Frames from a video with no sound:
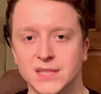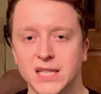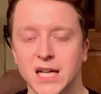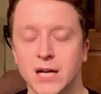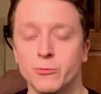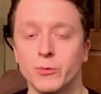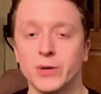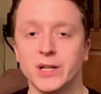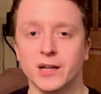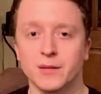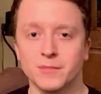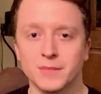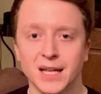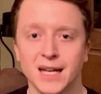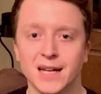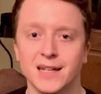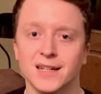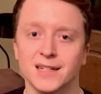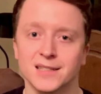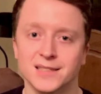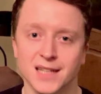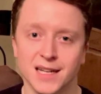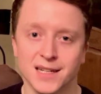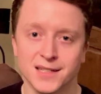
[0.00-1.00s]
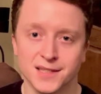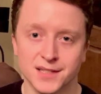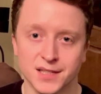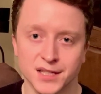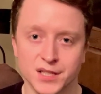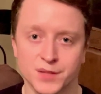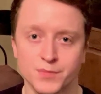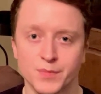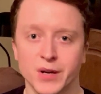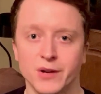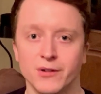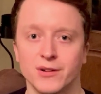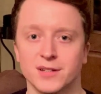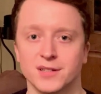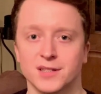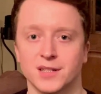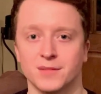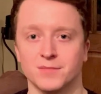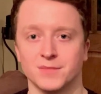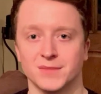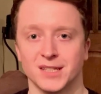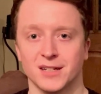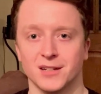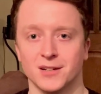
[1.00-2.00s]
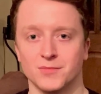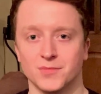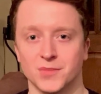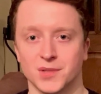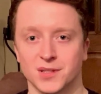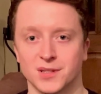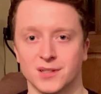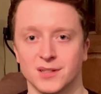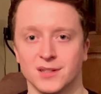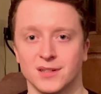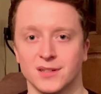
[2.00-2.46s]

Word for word: And when I'm led, I test the Spirit sometimes.